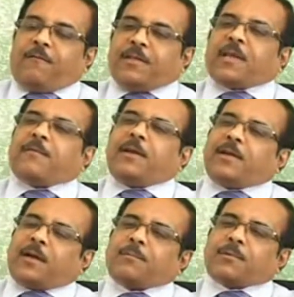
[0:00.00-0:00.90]
Vis-a-vis
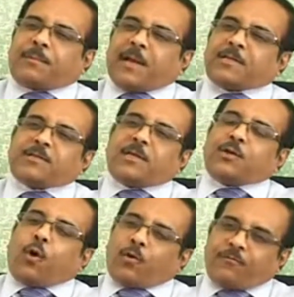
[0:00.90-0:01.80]
in terms of cancer
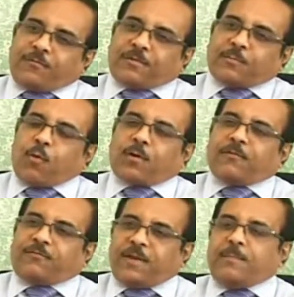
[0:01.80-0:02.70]
in
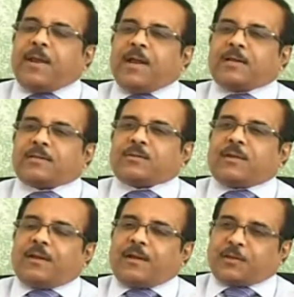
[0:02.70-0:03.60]
non-smoker females,
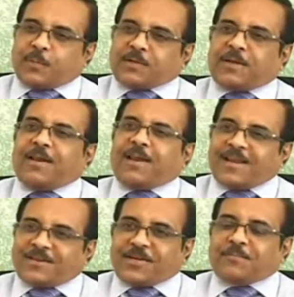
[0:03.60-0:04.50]
especially
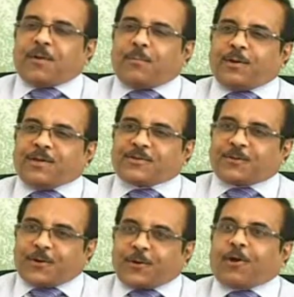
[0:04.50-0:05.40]
Asian
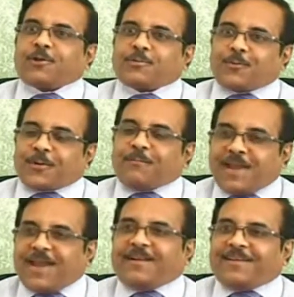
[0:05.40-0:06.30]
population, or a non-smoker
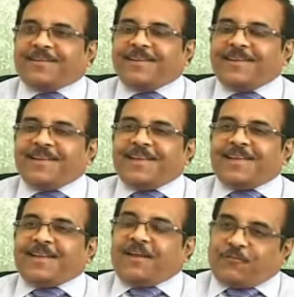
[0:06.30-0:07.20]
male,
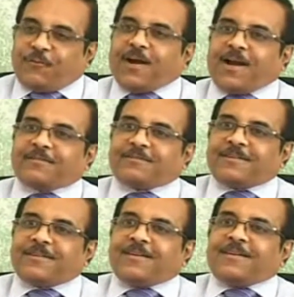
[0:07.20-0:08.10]
if you have
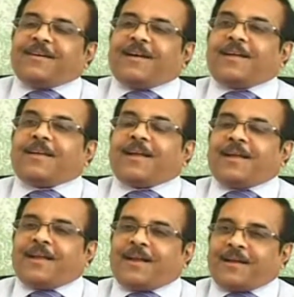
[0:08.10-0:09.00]

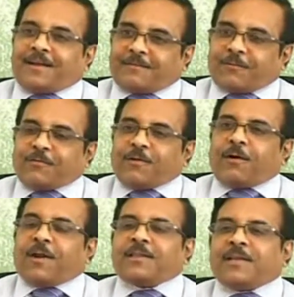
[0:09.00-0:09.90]
what we
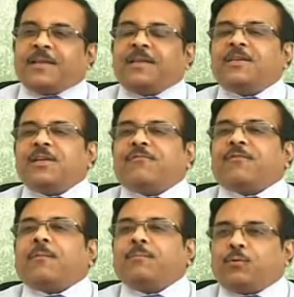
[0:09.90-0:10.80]
call as
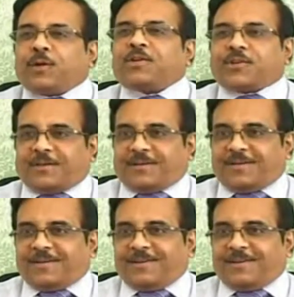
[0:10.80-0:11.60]
EGFR mutation,